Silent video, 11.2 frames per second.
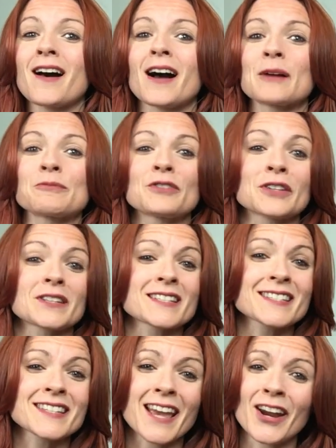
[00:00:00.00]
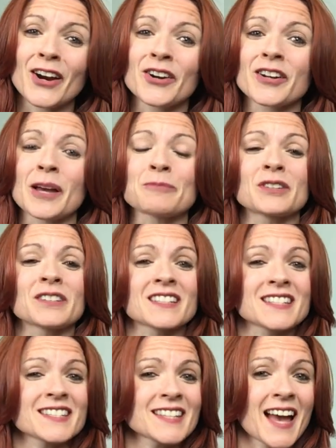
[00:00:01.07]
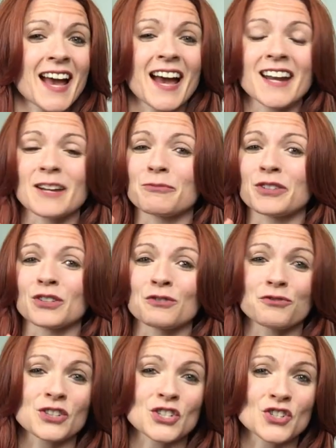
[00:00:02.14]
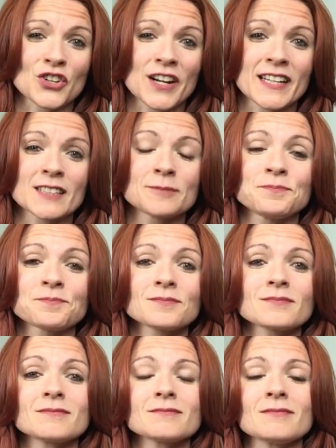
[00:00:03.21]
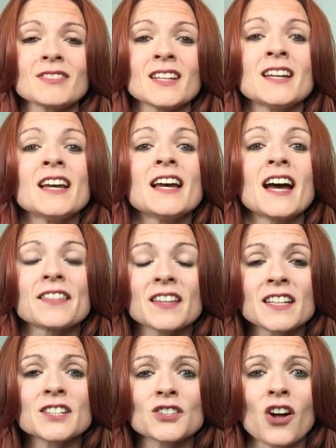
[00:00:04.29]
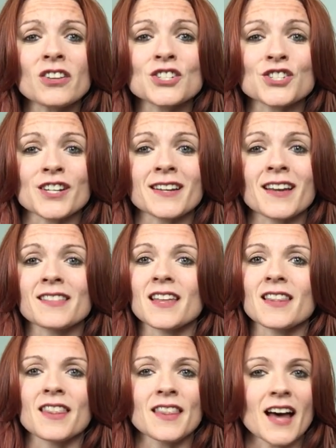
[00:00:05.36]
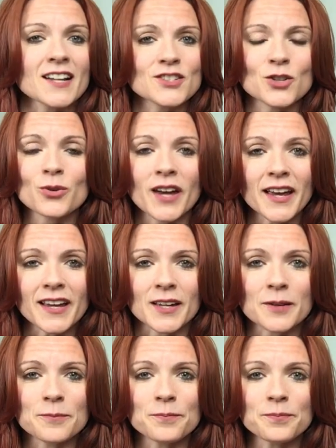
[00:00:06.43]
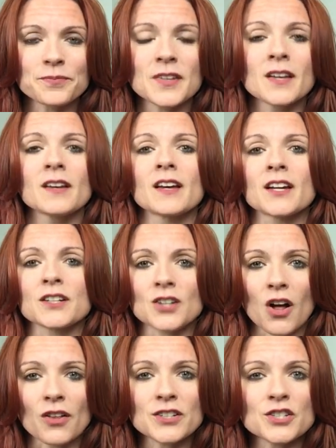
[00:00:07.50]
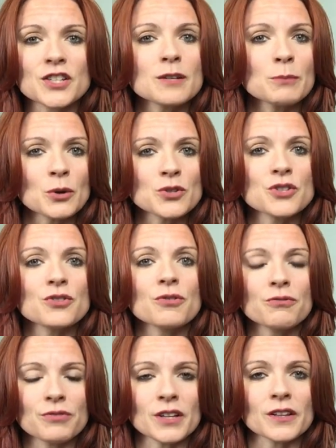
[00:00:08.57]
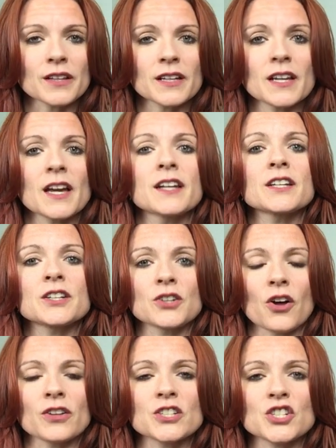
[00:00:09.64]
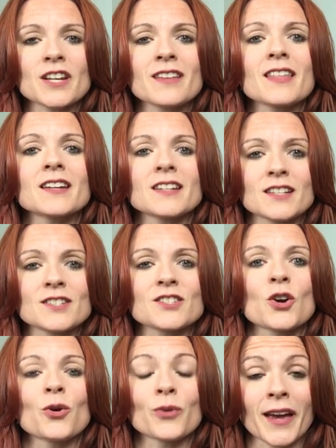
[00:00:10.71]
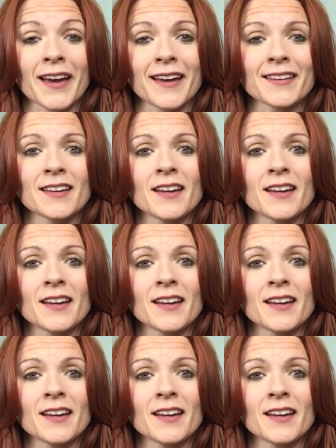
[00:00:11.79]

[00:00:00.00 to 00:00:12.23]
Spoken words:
I'm feeling scared, I'm feeling sad, I'm feeling frustrated. And then acknowledging that that's okay. Acknowledge the emotion or the feeling and acknowledging that it's okay.